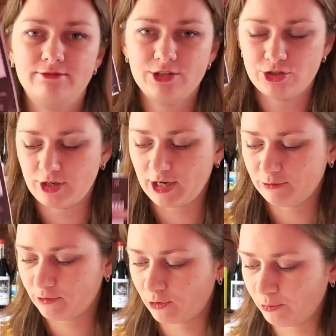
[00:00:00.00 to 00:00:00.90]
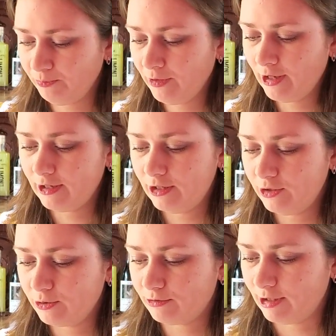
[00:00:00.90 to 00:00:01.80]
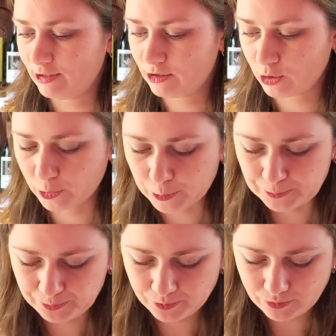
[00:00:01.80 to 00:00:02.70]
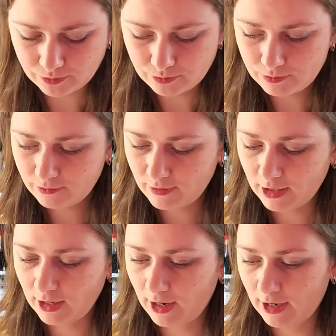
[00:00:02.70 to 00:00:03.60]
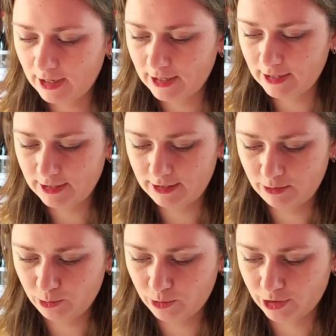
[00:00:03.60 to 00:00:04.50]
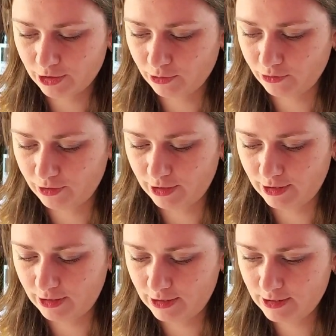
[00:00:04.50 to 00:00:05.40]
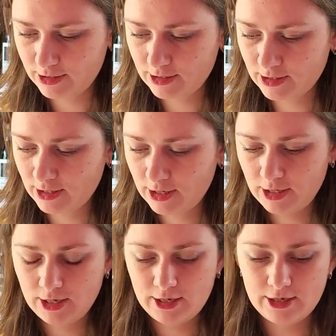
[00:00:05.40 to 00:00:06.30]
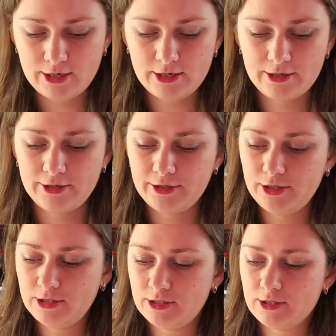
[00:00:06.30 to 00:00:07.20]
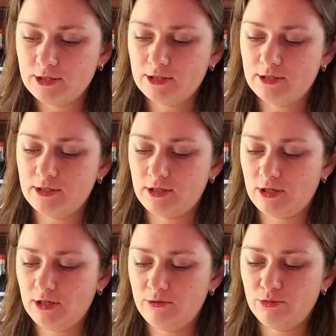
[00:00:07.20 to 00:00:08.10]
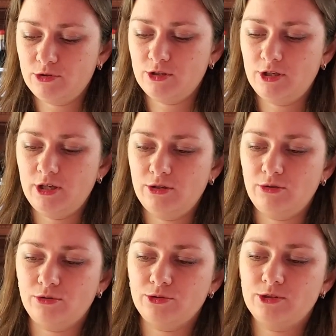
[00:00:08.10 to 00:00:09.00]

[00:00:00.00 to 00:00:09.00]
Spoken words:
is a region I'm from in Ukraine, so I worked on this. It's, I would say, I don't know,